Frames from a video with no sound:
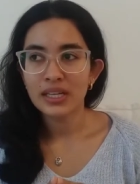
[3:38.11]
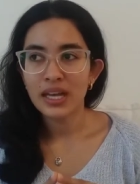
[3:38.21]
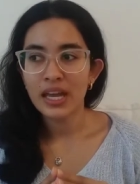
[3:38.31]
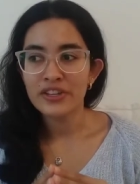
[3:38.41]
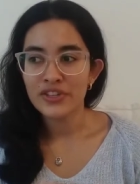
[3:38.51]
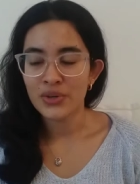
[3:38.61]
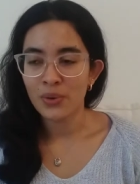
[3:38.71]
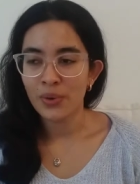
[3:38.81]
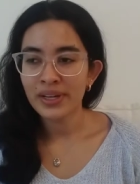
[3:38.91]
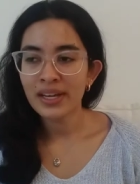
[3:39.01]

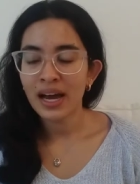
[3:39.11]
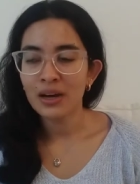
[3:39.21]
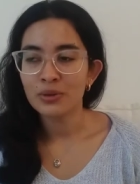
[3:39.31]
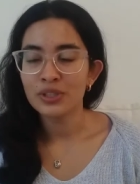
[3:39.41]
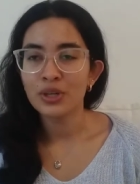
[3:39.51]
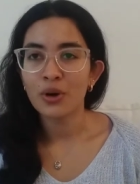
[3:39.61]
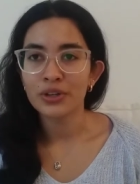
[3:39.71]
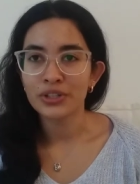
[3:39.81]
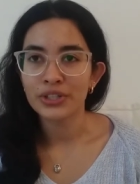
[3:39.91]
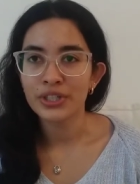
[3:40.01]
enjoyed how the
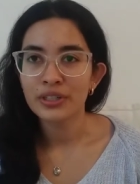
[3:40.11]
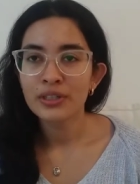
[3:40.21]
author